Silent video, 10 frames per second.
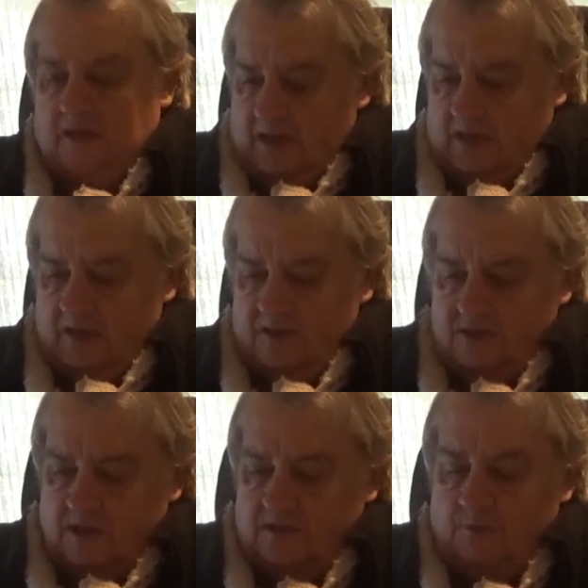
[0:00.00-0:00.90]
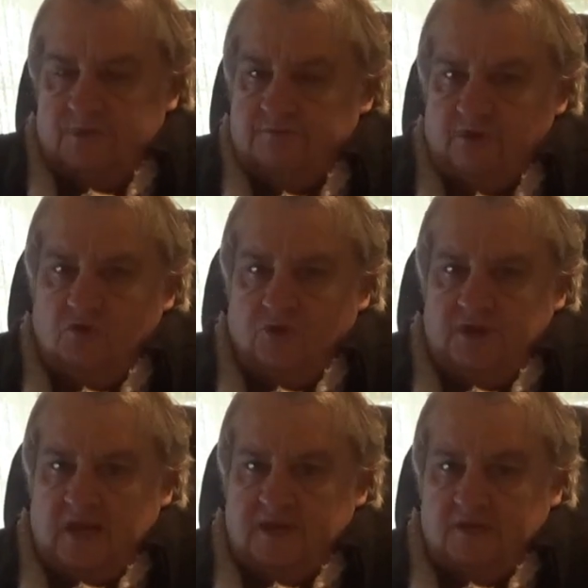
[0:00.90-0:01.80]
and that was
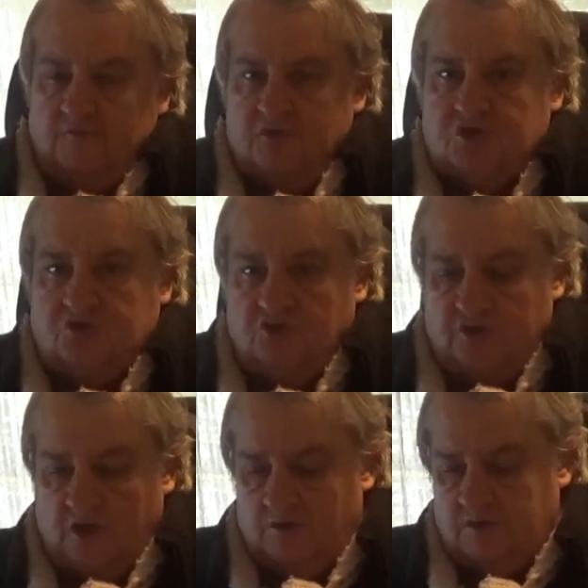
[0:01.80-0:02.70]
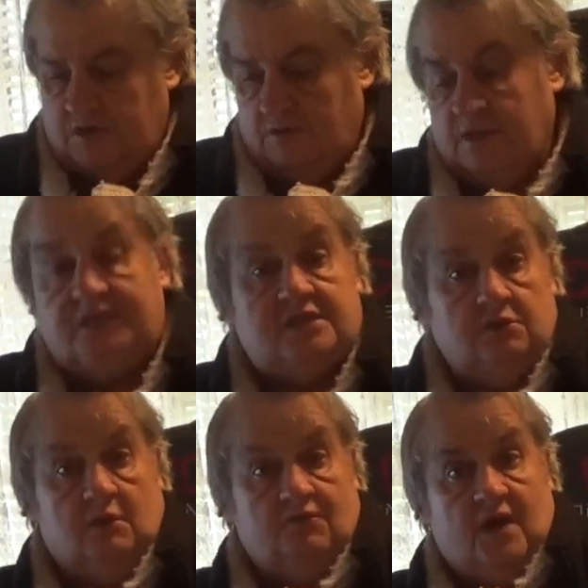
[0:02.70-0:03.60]
recorded at a different studio. So that's
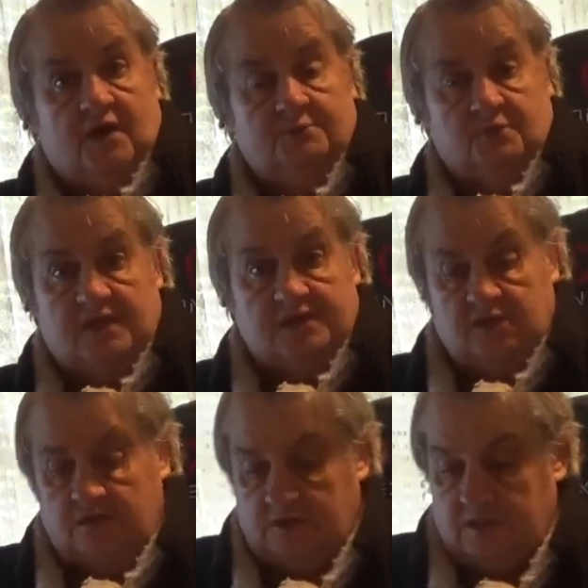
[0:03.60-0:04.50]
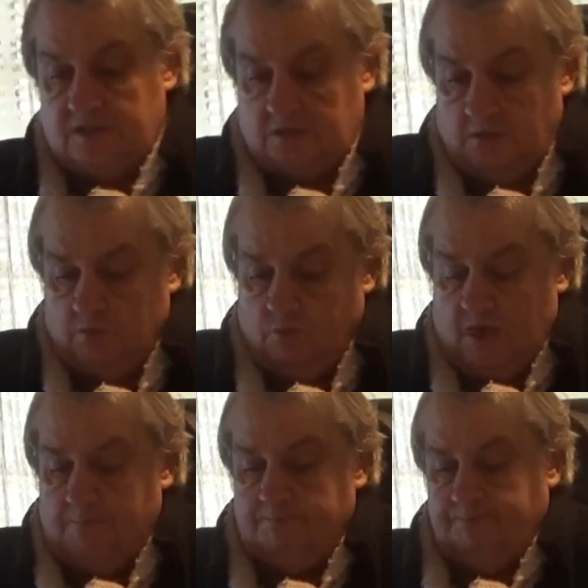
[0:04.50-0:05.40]
still available, that CD.
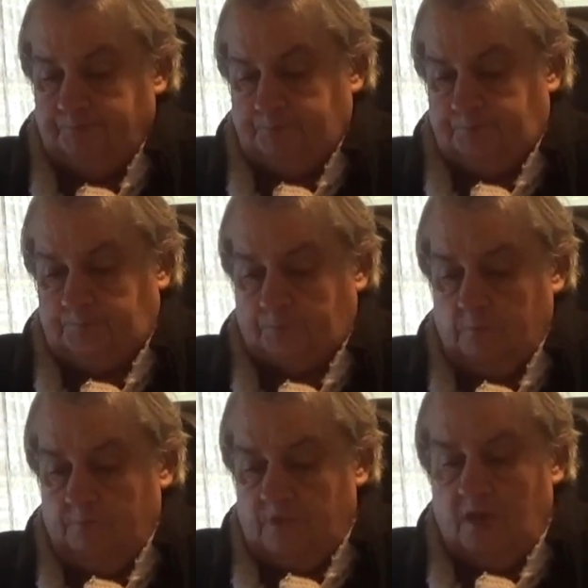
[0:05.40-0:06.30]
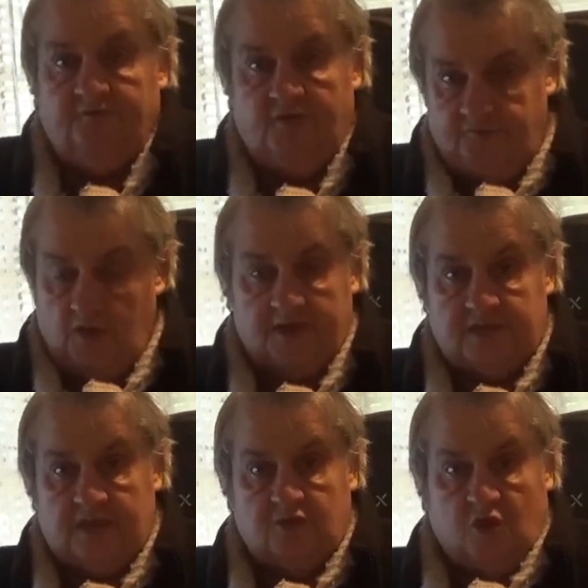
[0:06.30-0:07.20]
So if you'd like
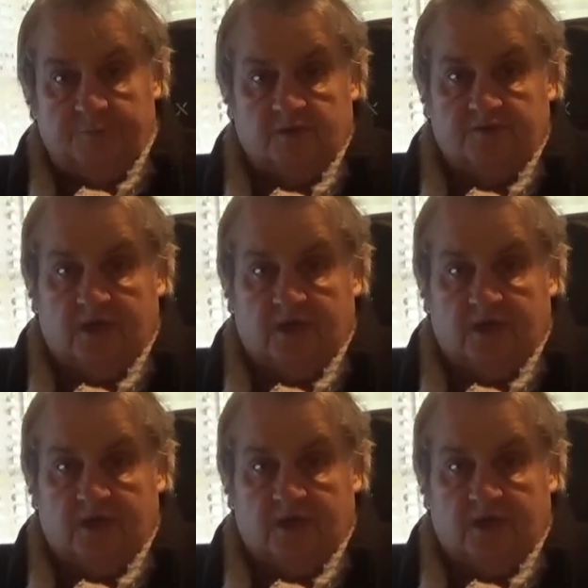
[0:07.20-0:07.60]
to get a copy of